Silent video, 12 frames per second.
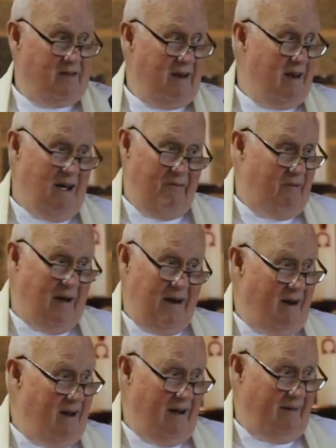life ain't
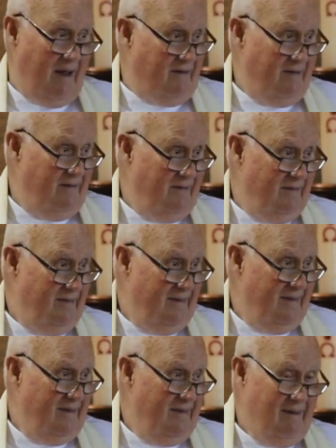like that.
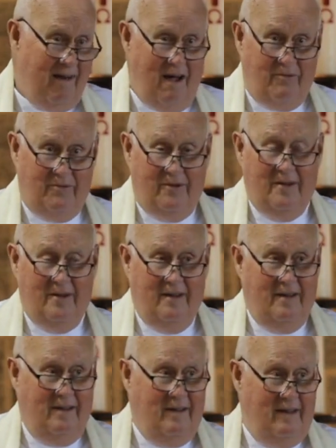Life
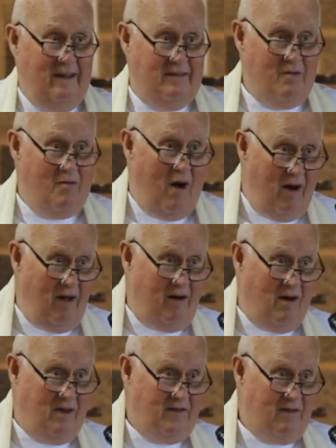is a roller
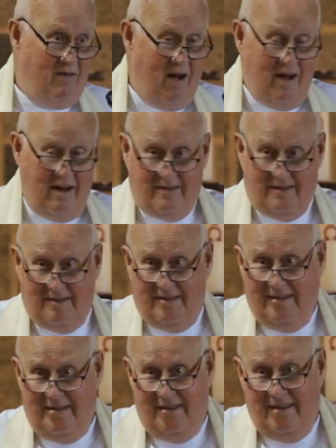coaster ride.
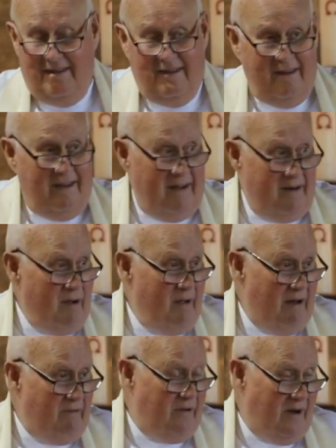I know
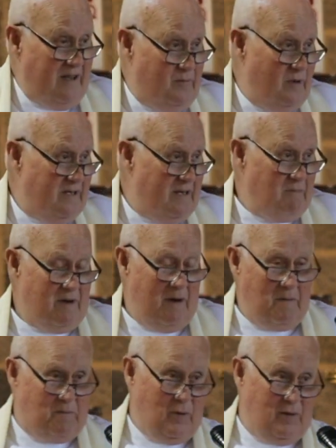that Facebook sometimes
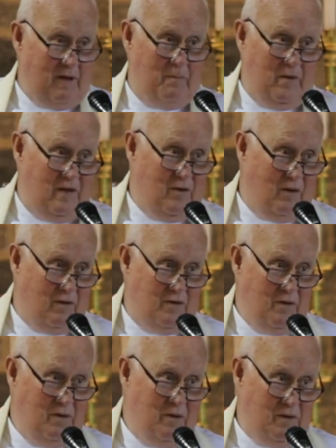puts up these
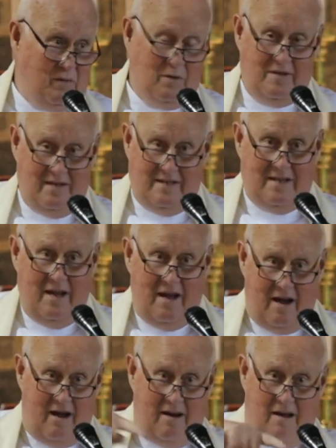cartoons which says
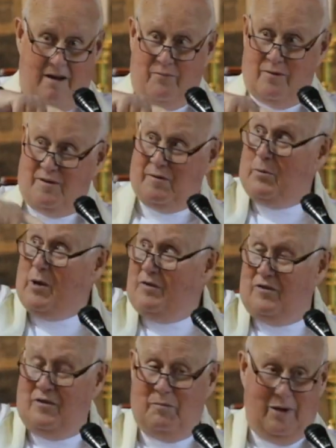how life was supposed
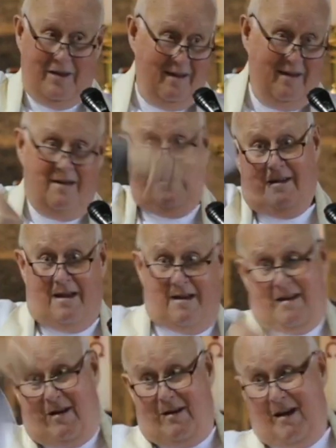to be and
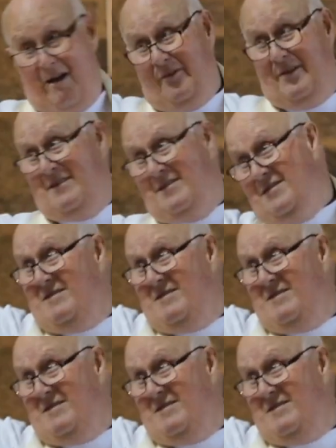how life is.